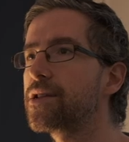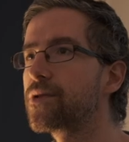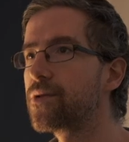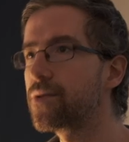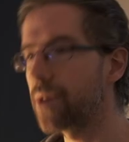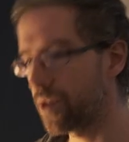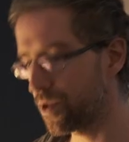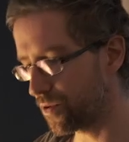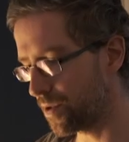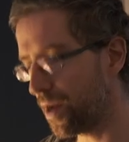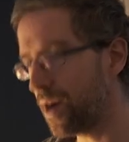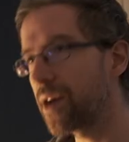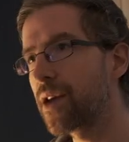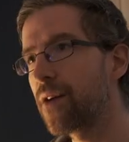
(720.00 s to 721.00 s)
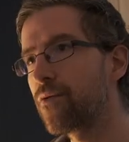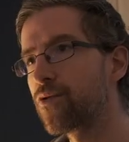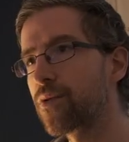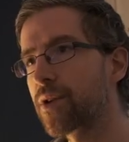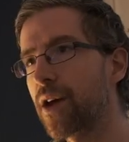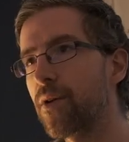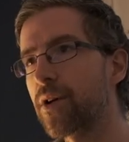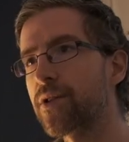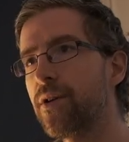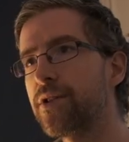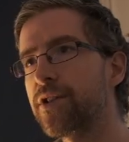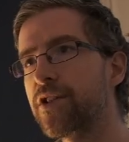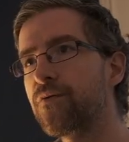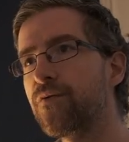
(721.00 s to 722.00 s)
good. And so now I have the character
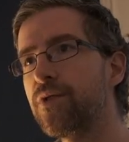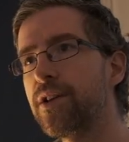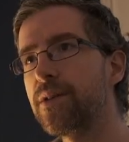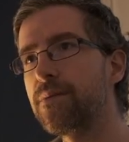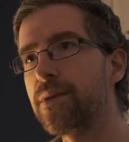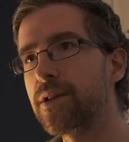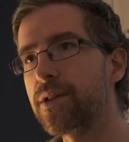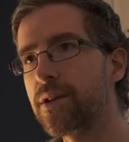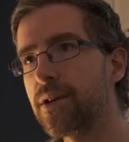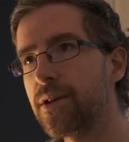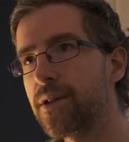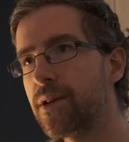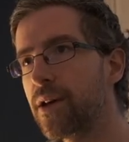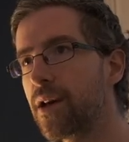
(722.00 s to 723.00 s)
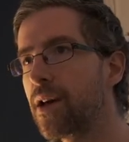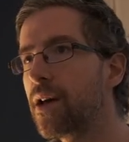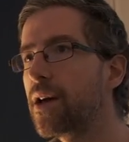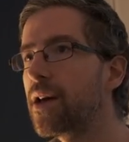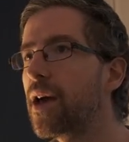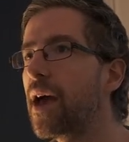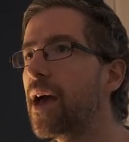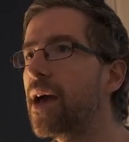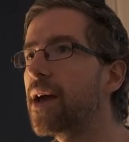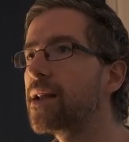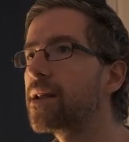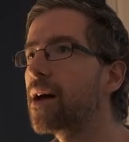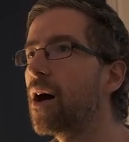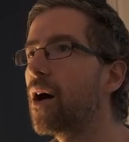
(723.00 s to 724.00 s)
that is fully animated,
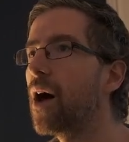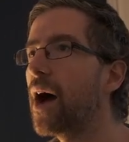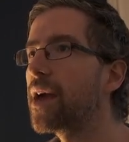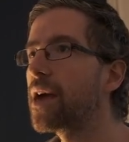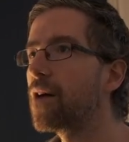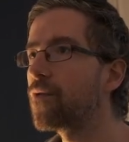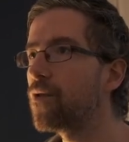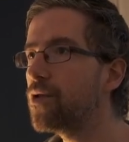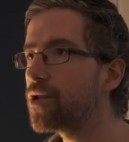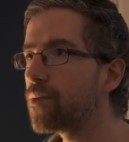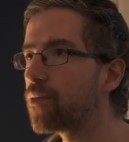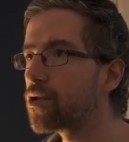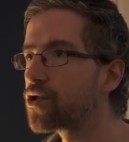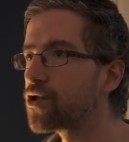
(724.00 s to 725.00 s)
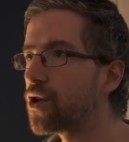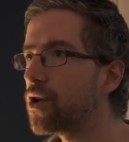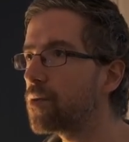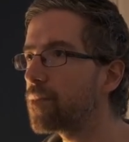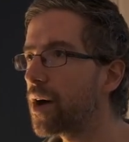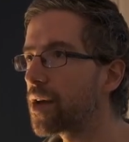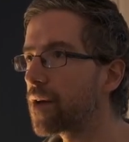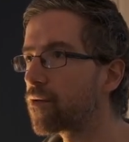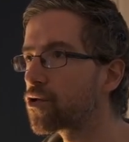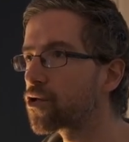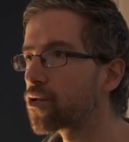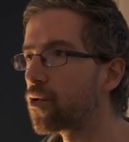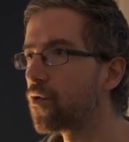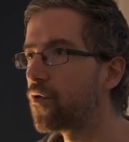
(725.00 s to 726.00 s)
and I have a double jump. I have
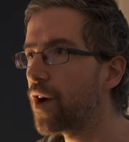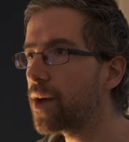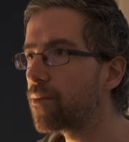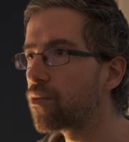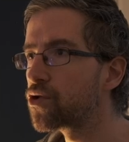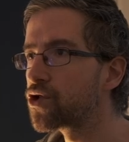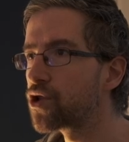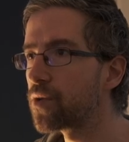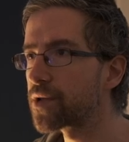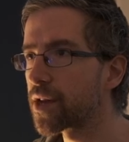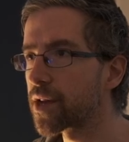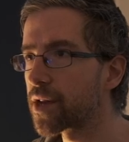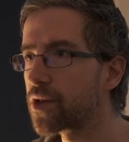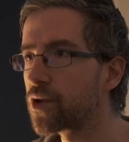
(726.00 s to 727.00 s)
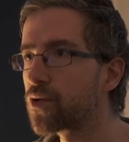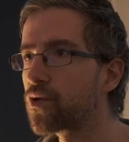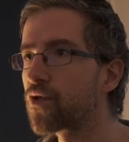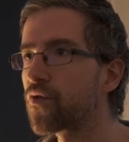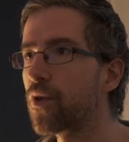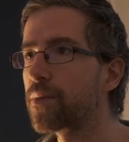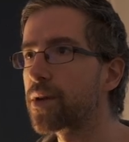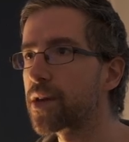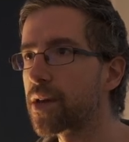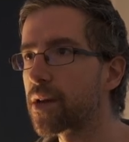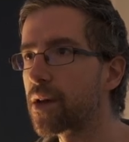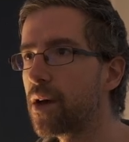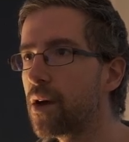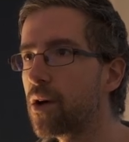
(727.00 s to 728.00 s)
also a variable jump that I can use for
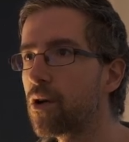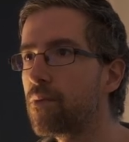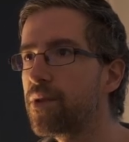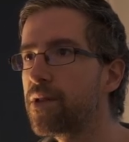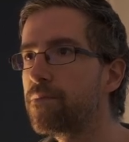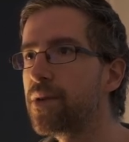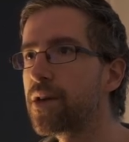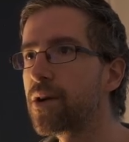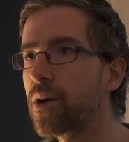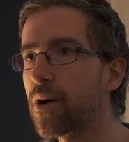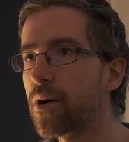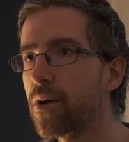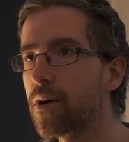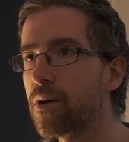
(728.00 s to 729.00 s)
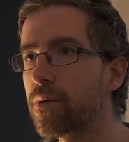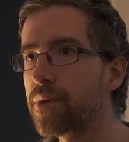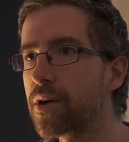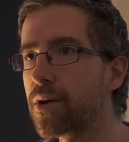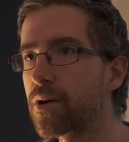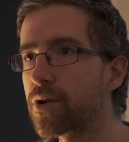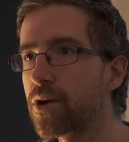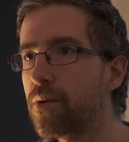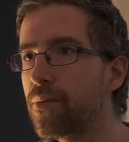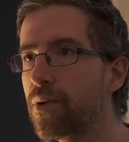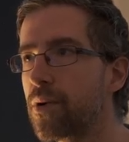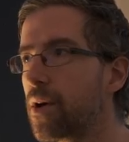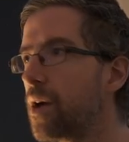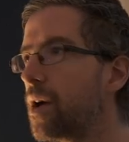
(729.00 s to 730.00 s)
making a bit bigger, jump.
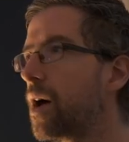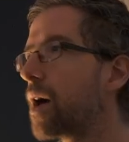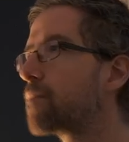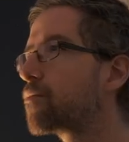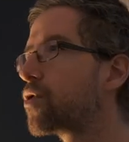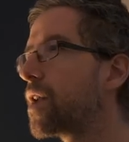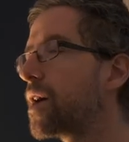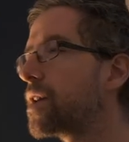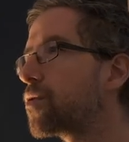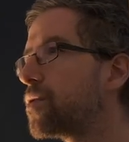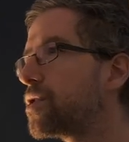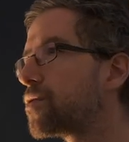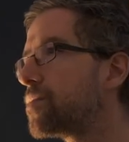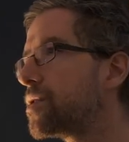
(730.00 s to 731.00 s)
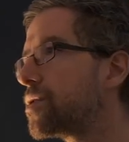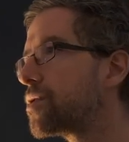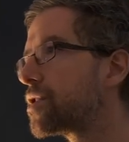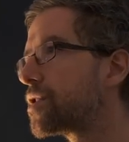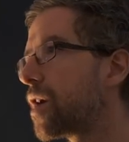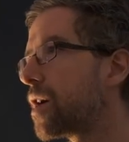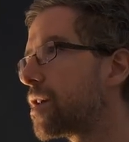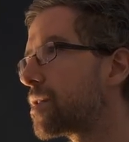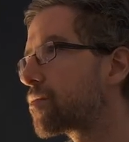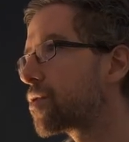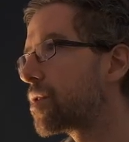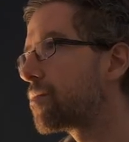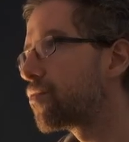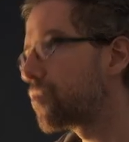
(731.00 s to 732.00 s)
I'm gonna increase a bit the size. I'm
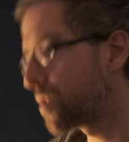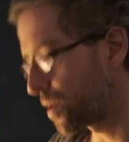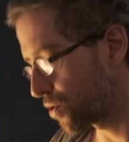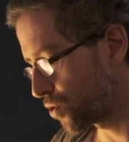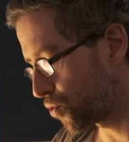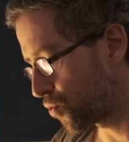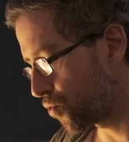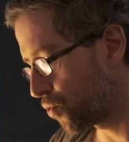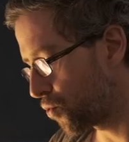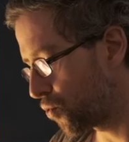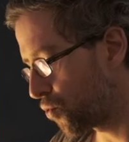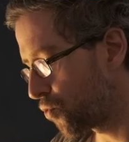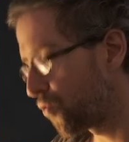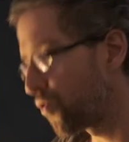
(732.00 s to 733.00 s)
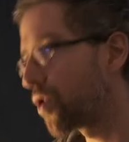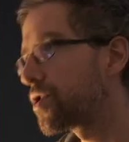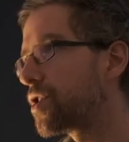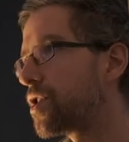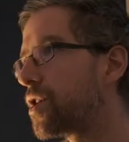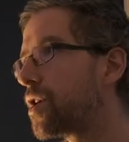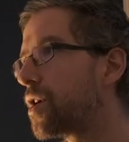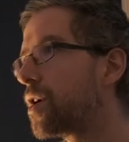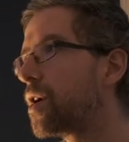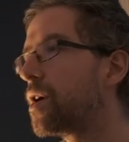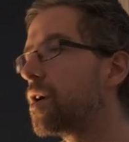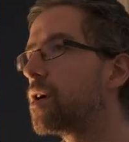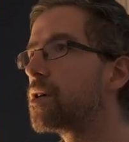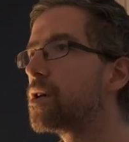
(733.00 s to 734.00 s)
gonna put it at 230.
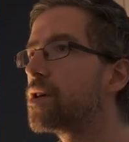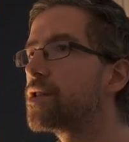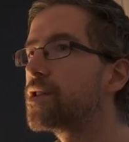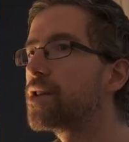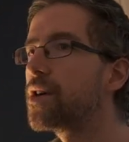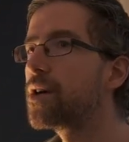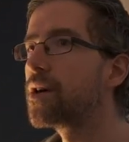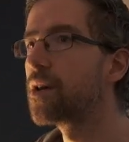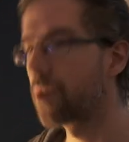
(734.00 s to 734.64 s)
Let's see.